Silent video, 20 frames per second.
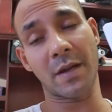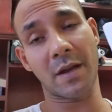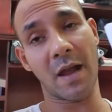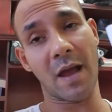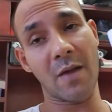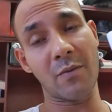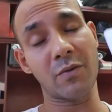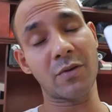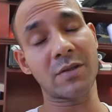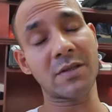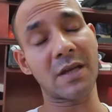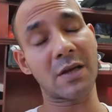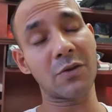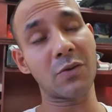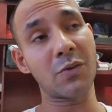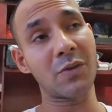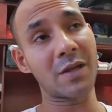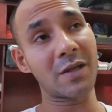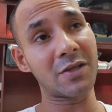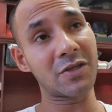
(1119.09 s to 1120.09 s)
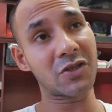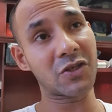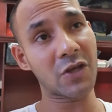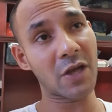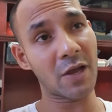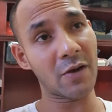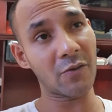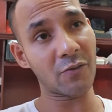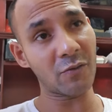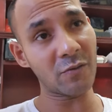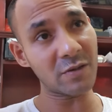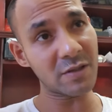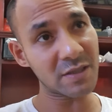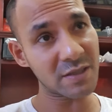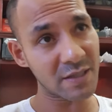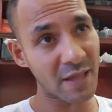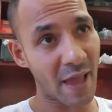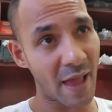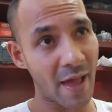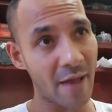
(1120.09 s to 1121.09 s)
I will tell you the general
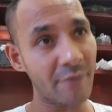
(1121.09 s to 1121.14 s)
staff,